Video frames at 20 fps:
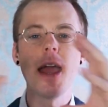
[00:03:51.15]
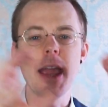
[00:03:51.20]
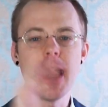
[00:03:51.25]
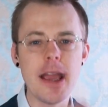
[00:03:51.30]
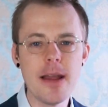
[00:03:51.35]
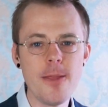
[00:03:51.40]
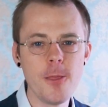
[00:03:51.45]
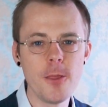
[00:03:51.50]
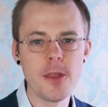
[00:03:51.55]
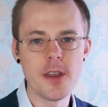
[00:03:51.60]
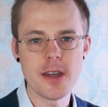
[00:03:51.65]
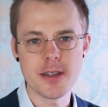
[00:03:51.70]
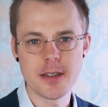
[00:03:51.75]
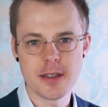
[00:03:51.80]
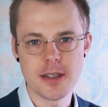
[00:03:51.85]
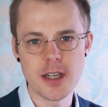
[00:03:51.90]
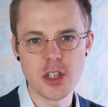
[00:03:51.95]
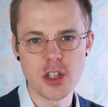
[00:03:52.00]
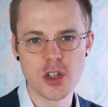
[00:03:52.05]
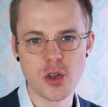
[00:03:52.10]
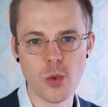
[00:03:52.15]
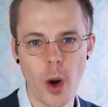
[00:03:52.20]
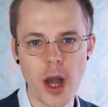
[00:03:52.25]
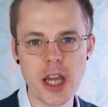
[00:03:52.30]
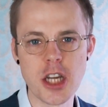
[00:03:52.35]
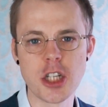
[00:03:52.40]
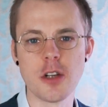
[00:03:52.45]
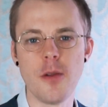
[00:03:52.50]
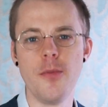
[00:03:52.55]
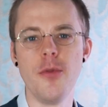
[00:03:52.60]
in this
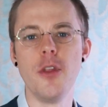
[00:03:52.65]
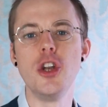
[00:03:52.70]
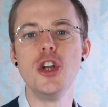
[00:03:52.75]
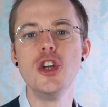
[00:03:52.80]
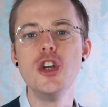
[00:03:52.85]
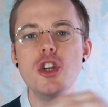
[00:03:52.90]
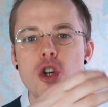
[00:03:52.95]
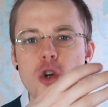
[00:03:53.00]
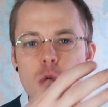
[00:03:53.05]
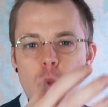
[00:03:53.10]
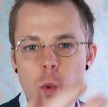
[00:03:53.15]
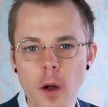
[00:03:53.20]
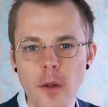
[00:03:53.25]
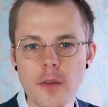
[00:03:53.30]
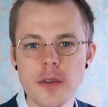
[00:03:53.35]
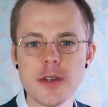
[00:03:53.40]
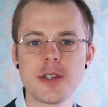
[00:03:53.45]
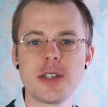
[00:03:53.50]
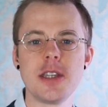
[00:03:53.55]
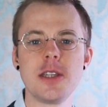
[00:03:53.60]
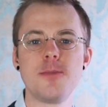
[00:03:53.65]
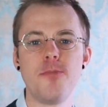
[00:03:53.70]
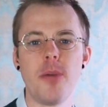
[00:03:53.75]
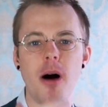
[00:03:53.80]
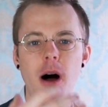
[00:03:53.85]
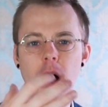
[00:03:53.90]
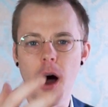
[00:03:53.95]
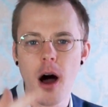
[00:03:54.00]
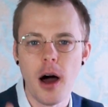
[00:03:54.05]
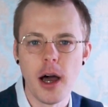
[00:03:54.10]
situation, the nuances
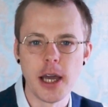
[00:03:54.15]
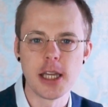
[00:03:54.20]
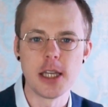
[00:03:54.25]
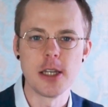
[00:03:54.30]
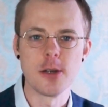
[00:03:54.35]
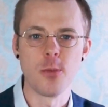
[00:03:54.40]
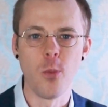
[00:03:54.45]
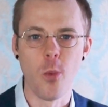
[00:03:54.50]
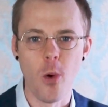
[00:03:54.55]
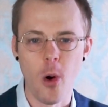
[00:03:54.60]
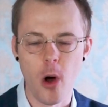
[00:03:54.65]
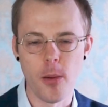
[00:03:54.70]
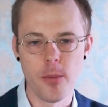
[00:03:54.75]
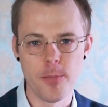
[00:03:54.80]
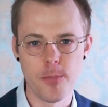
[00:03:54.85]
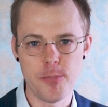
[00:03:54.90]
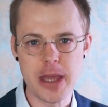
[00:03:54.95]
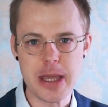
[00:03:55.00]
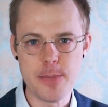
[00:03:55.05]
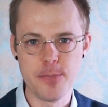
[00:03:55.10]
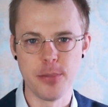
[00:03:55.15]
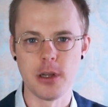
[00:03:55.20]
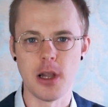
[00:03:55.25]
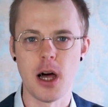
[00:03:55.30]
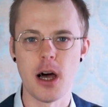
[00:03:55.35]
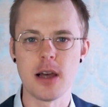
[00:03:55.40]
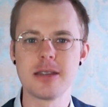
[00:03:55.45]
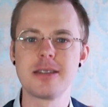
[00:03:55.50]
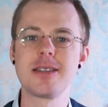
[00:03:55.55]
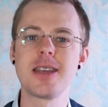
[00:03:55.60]
behind what people
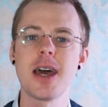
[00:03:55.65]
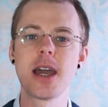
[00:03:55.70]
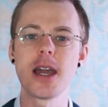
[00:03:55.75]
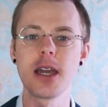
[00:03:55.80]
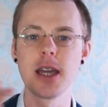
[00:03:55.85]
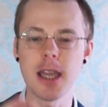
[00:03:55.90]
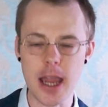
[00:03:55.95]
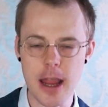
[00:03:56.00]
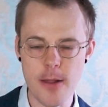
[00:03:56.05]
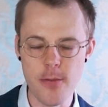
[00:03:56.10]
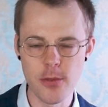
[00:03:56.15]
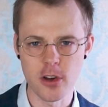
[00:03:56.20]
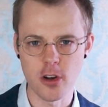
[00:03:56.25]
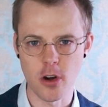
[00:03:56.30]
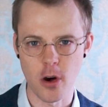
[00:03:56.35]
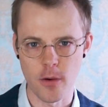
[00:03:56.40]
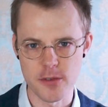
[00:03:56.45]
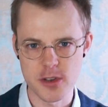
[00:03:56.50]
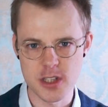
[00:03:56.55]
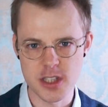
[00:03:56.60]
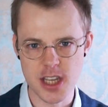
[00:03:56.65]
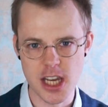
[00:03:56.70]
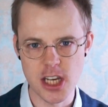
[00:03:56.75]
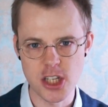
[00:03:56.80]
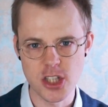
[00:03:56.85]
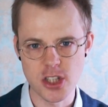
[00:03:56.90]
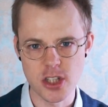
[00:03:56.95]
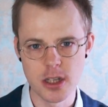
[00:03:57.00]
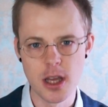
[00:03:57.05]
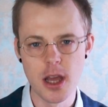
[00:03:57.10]
are saying in the
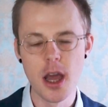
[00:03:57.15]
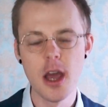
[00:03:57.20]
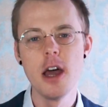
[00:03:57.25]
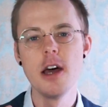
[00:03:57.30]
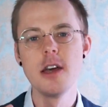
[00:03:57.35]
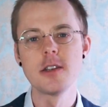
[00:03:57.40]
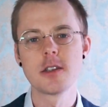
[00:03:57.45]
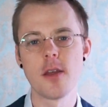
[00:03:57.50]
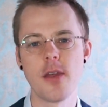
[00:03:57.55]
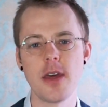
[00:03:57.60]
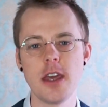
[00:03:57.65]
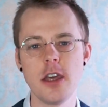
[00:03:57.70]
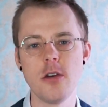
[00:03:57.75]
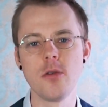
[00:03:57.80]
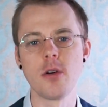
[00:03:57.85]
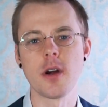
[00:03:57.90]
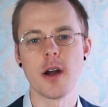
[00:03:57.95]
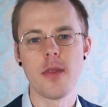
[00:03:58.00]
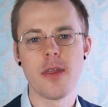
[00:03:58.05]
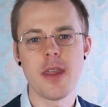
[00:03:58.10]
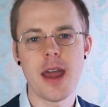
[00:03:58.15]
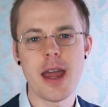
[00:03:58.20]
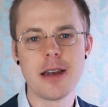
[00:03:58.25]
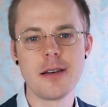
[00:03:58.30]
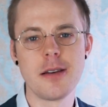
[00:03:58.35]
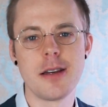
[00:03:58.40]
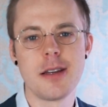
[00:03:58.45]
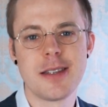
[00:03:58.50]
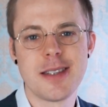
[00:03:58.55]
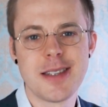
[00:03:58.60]
conversation, so that you can
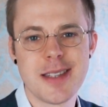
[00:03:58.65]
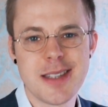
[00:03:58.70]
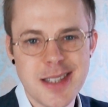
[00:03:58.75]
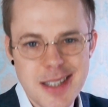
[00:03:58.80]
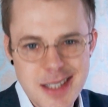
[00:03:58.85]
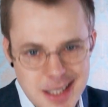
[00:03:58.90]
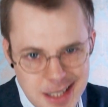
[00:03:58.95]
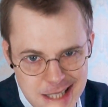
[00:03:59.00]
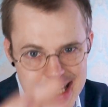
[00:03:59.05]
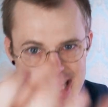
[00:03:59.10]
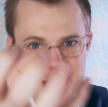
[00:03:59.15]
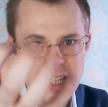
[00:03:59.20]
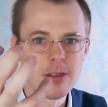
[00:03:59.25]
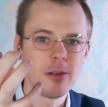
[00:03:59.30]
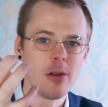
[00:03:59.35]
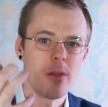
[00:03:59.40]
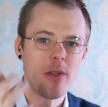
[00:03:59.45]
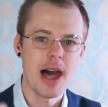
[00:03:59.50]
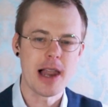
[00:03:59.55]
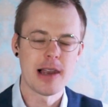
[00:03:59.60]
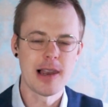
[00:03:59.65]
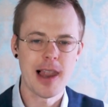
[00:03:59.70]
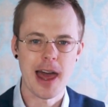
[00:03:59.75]
then steal that